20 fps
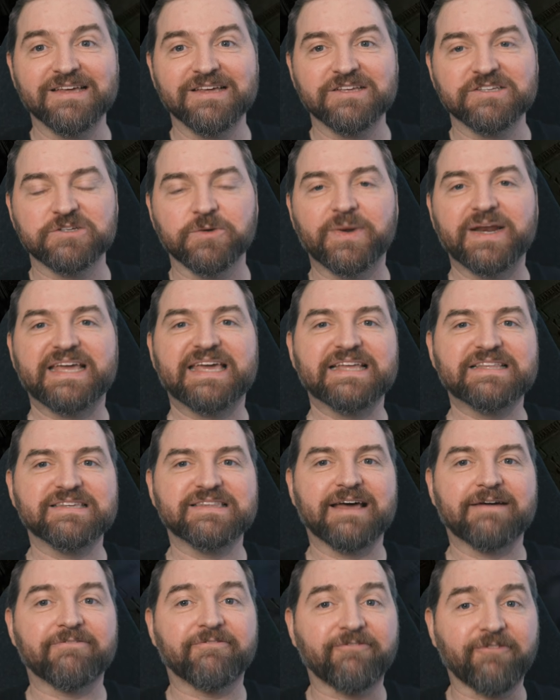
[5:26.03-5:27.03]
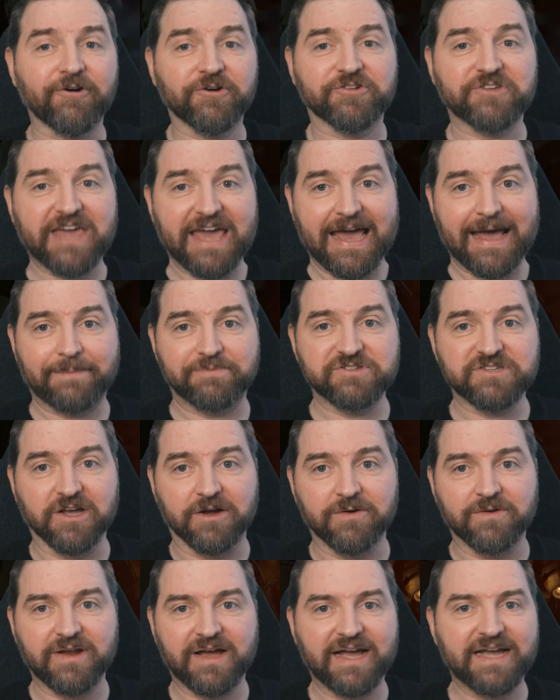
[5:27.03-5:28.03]
So when I get to that first
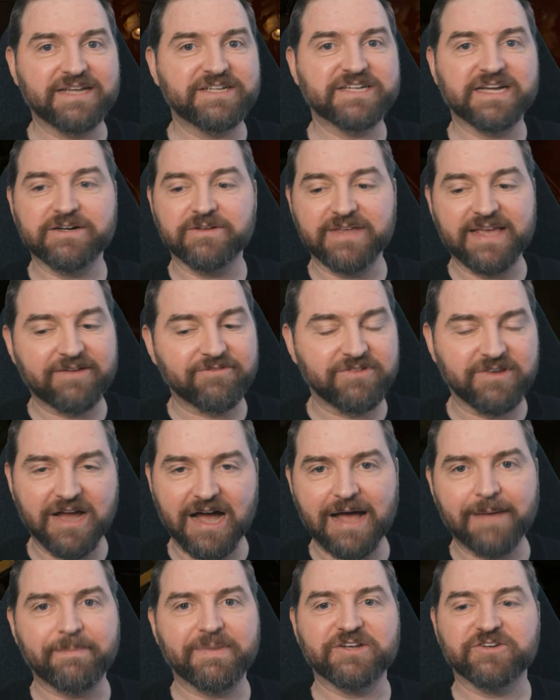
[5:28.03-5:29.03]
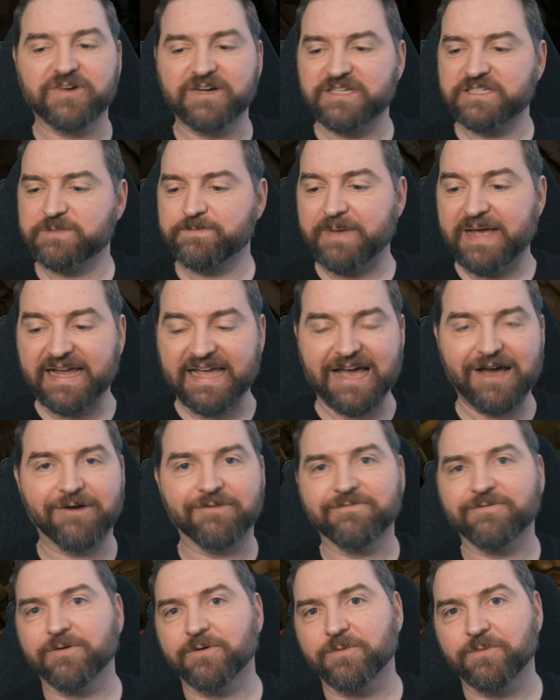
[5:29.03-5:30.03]
capstone, I generally have not been trying to spec
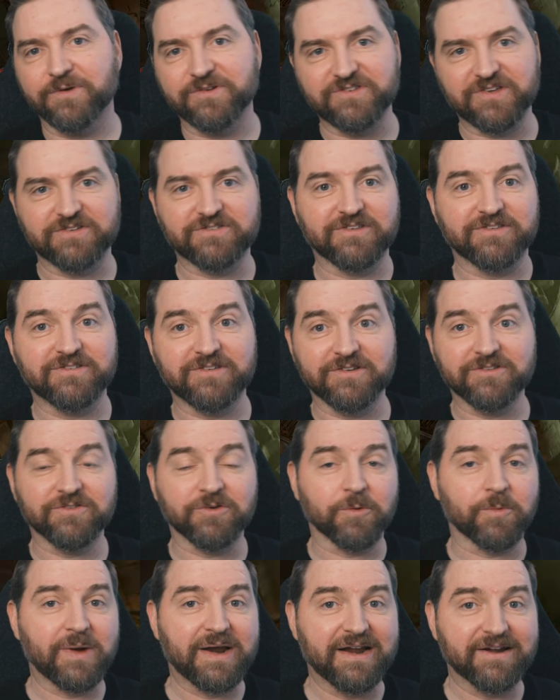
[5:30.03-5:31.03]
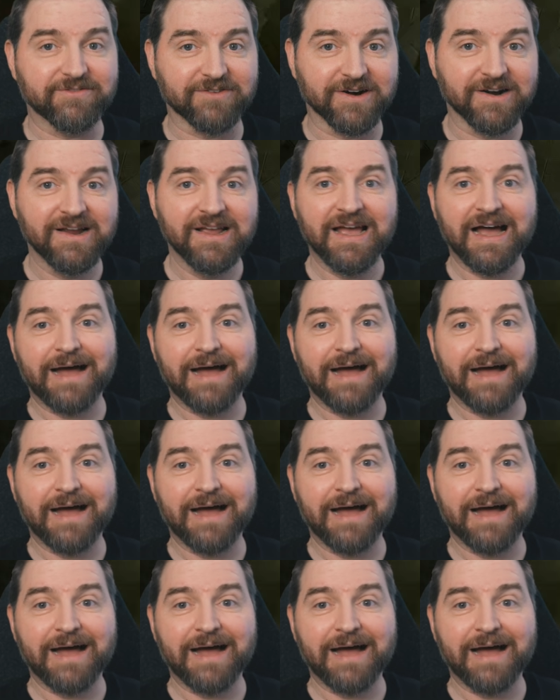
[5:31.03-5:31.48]
out for resistances or whatever.